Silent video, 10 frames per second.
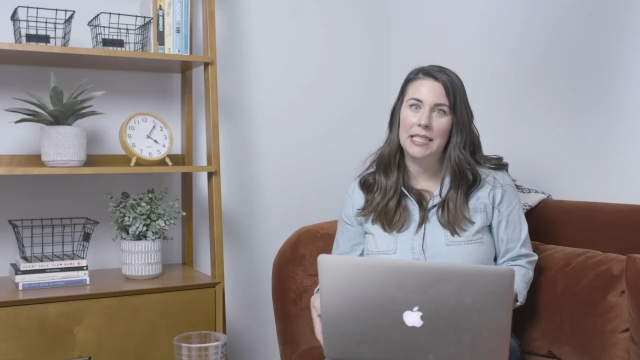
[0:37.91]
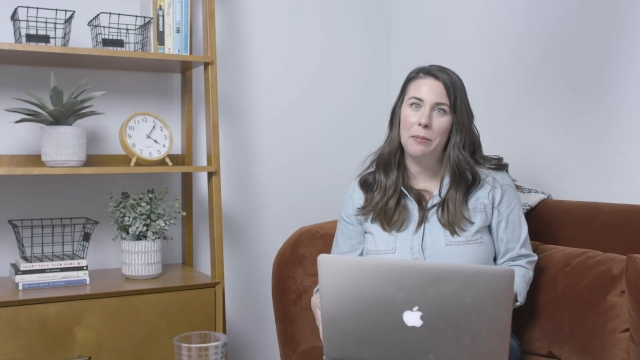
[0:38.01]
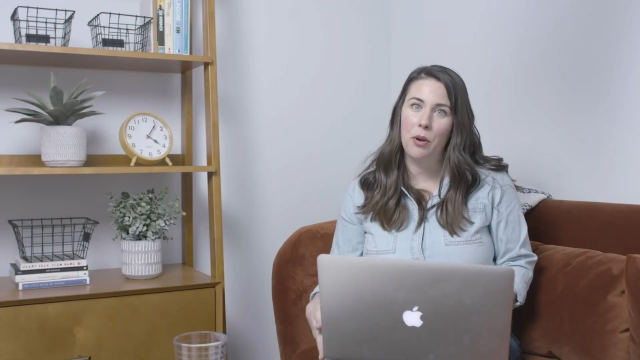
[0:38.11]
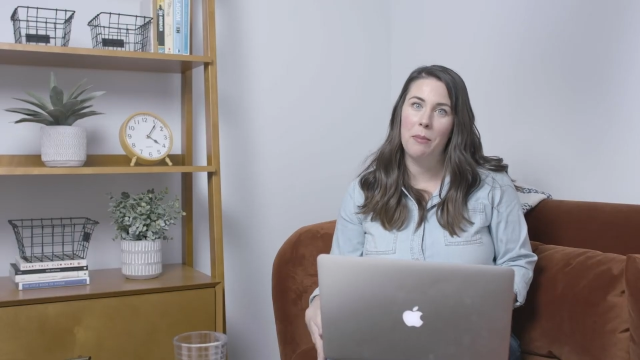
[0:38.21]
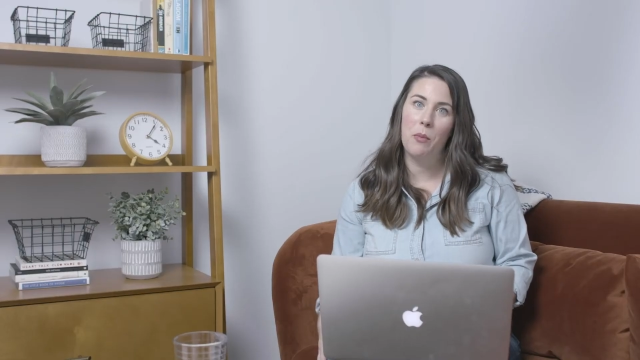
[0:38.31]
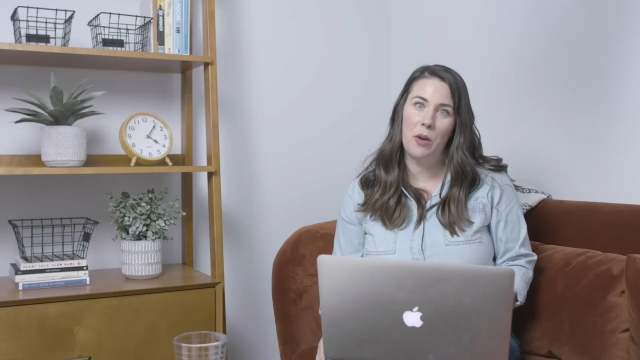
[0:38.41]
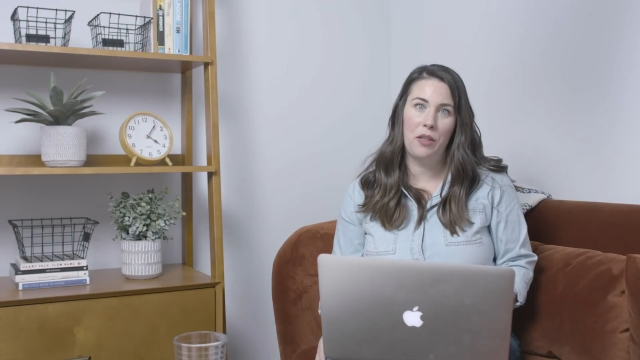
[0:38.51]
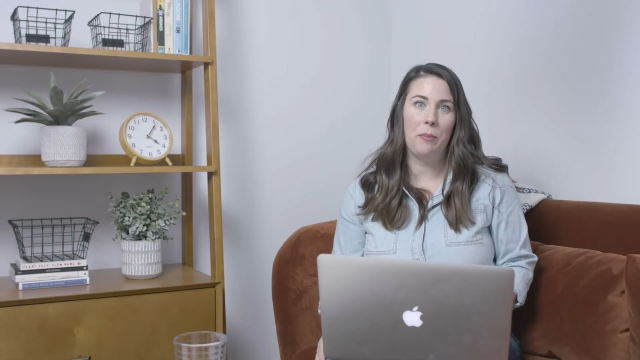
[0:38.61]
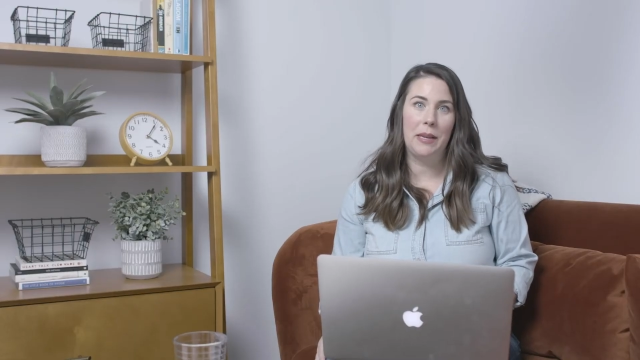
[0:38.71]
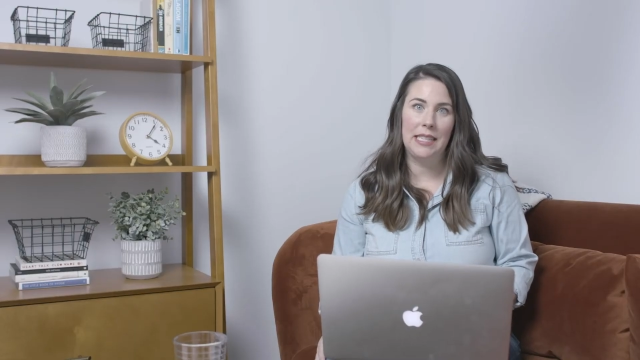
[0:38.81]
appointment with
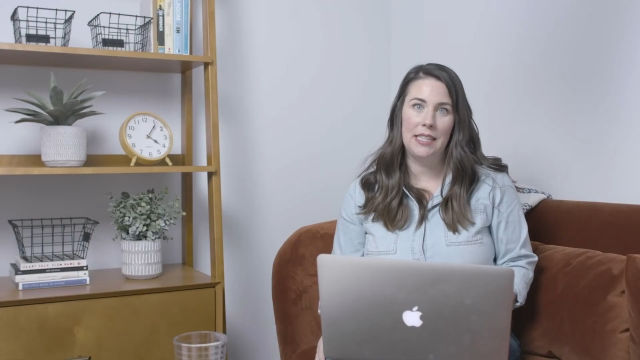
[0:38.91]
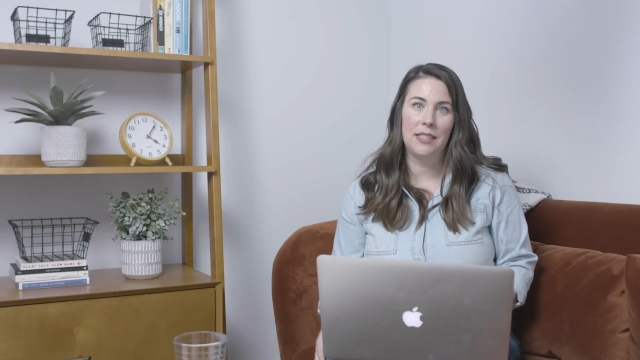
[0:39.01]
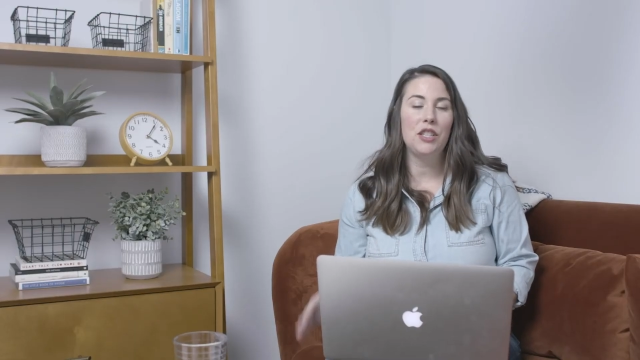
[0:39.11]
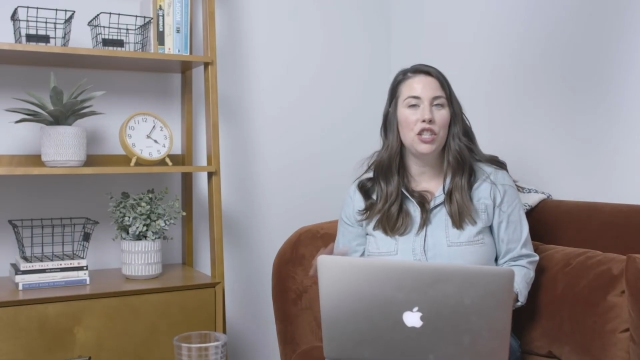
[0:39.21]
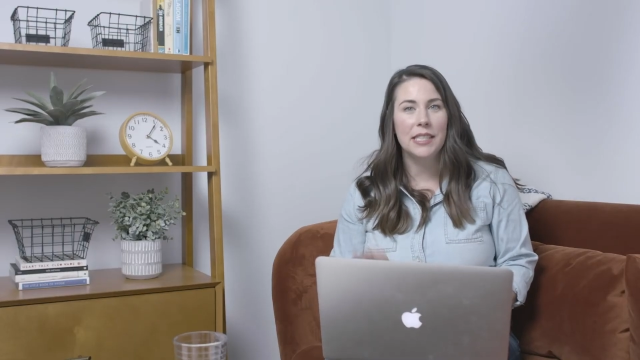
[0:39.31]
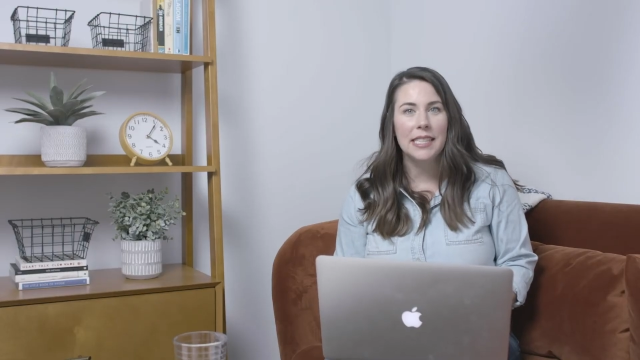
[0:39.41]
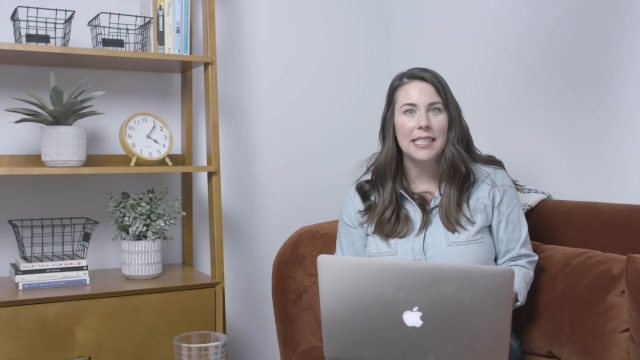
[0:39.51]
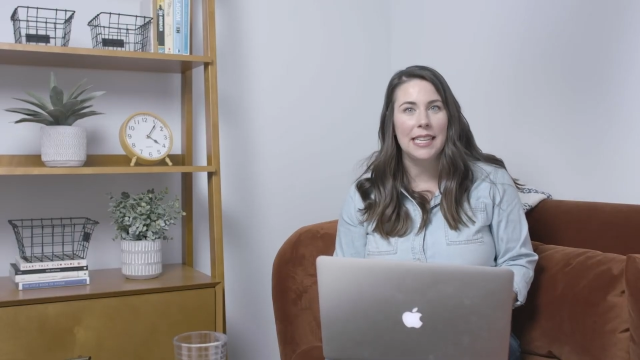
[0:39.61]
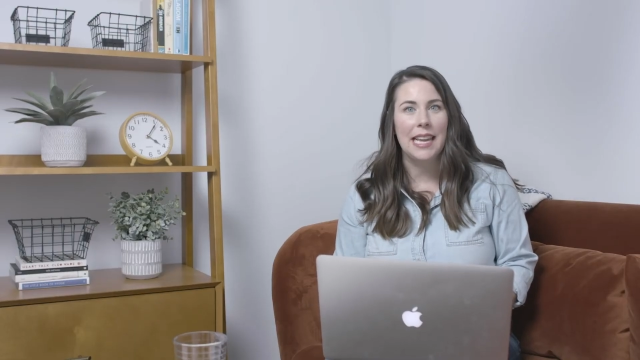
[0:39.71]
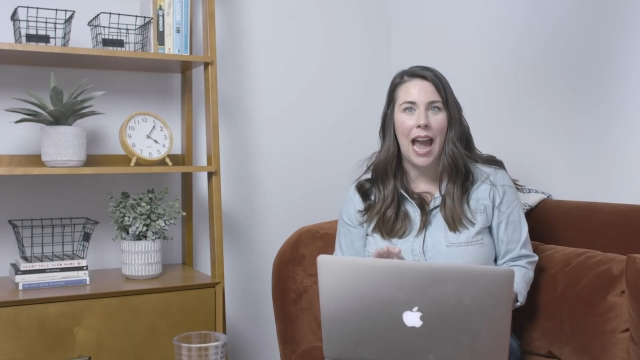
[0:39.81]
your business just to
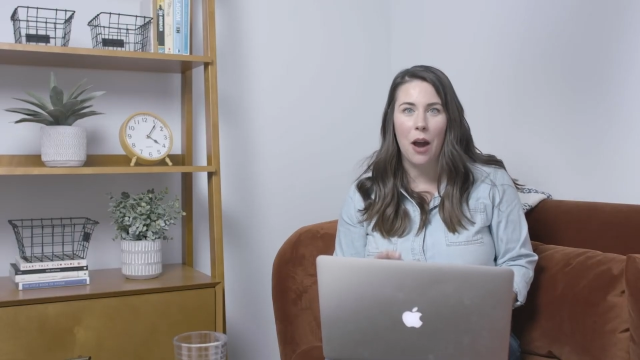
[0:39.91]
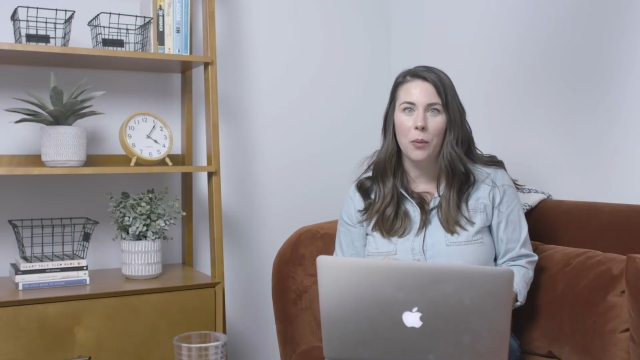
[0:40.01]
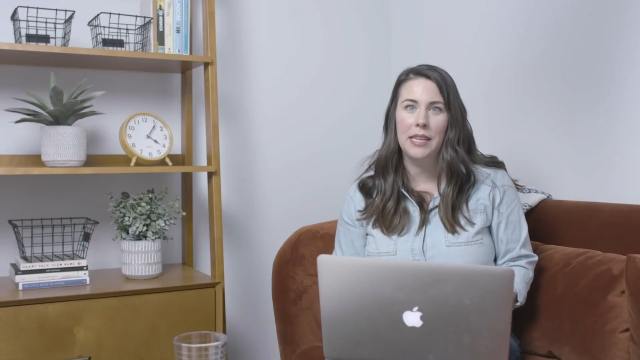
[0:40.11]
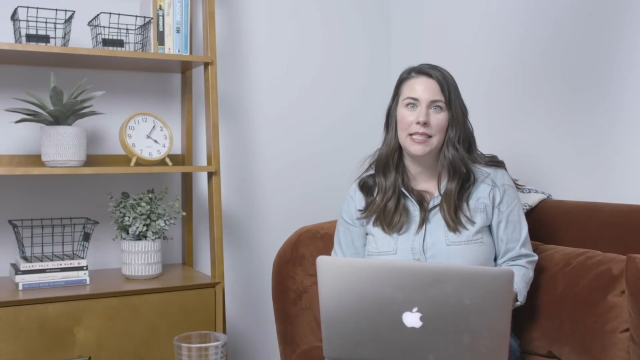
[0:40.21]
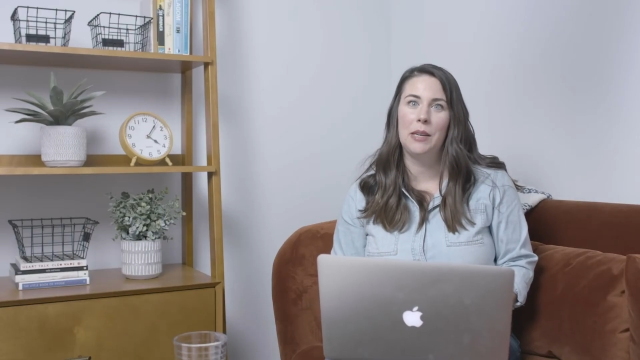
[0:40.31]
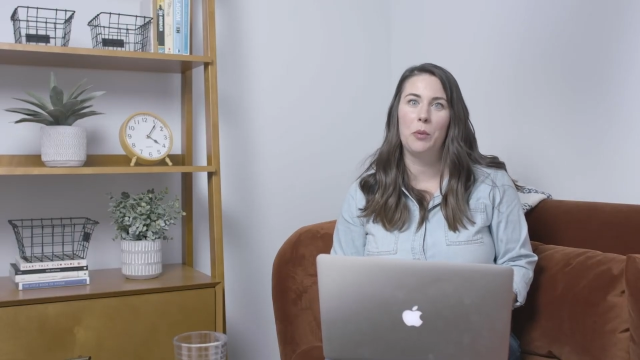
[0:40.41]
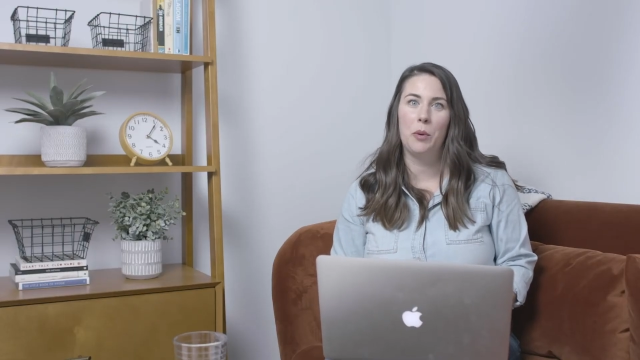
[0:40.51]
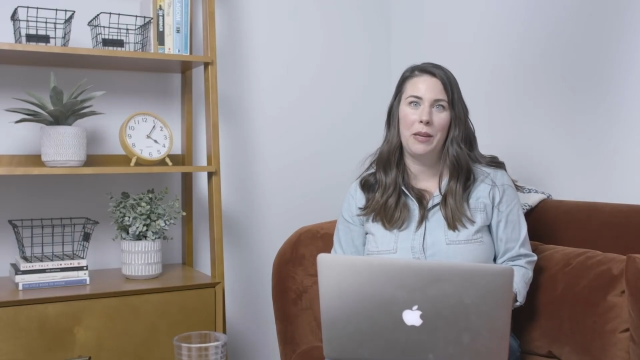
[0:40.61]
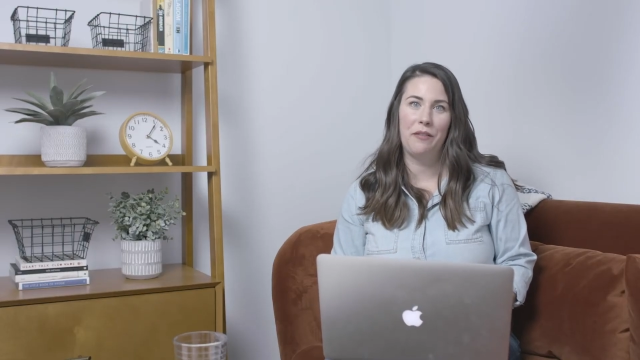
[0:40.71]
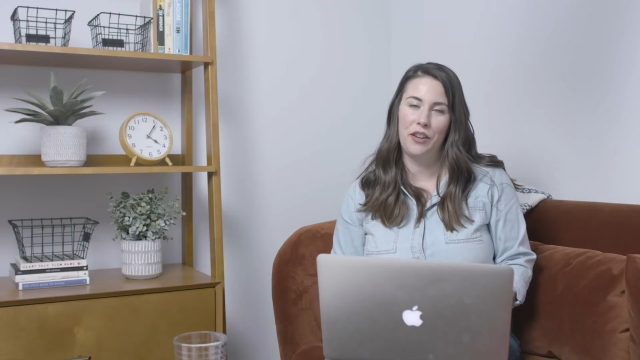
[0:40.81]
see how easy it will
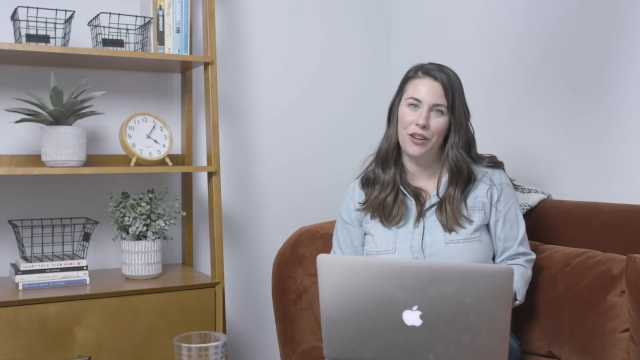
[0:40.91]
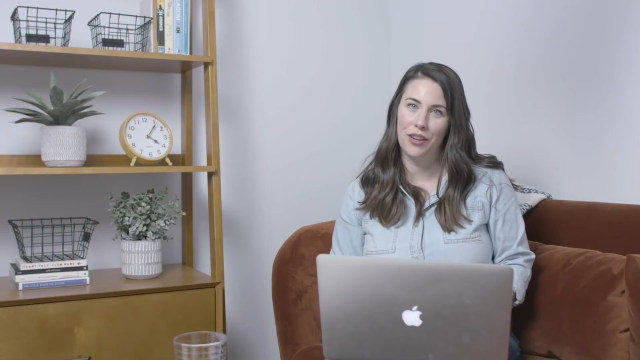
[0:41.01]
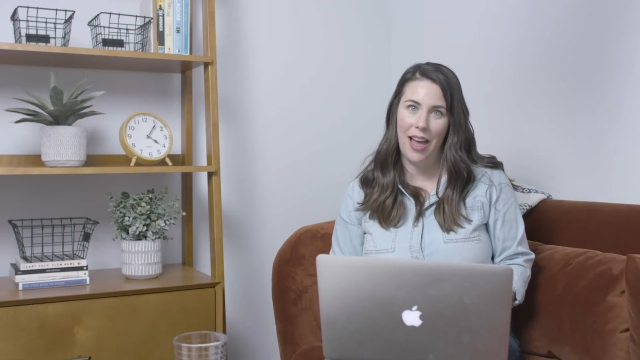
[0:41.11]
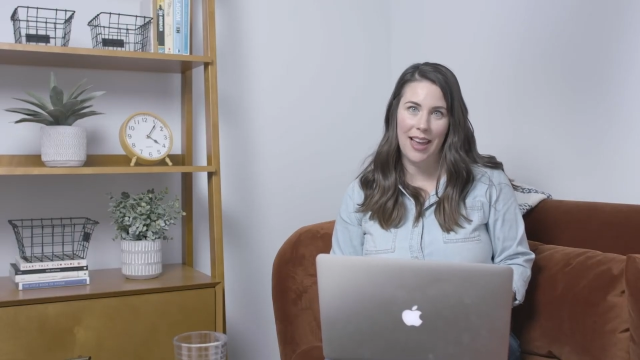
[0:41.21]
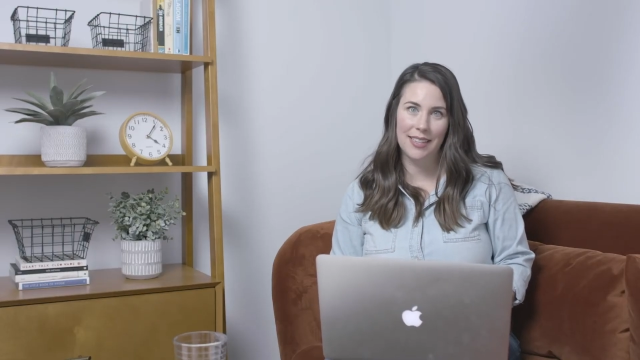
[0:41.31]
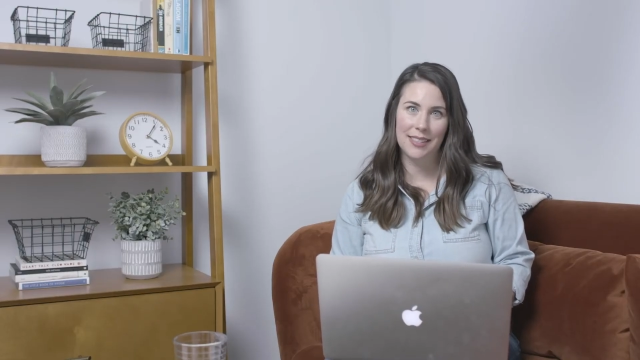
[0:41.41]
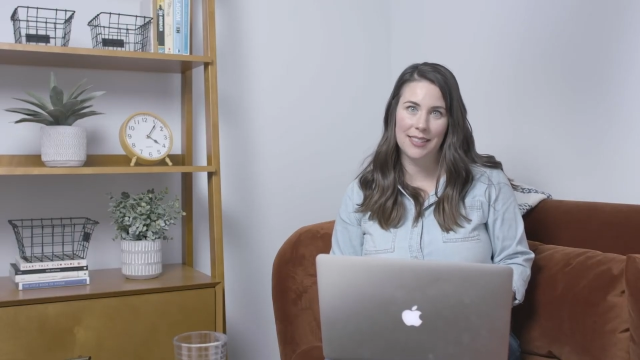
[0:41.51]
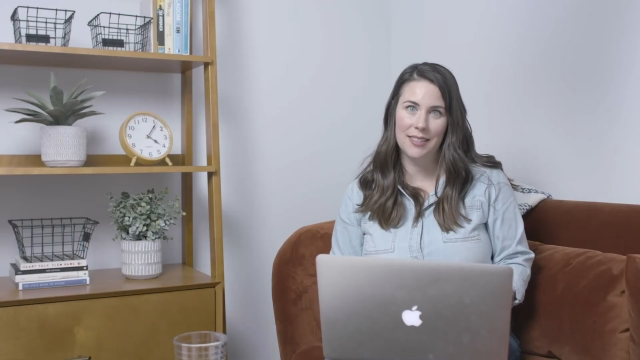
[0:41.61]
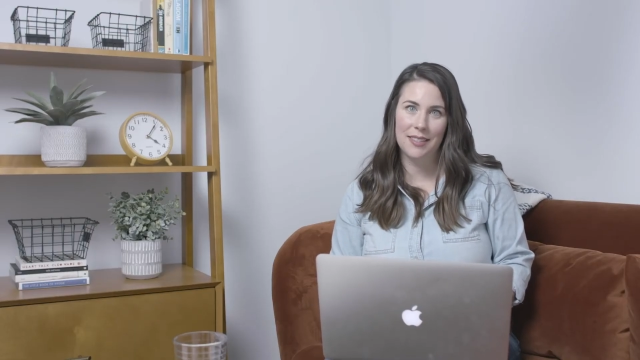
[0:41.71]
be for your clients.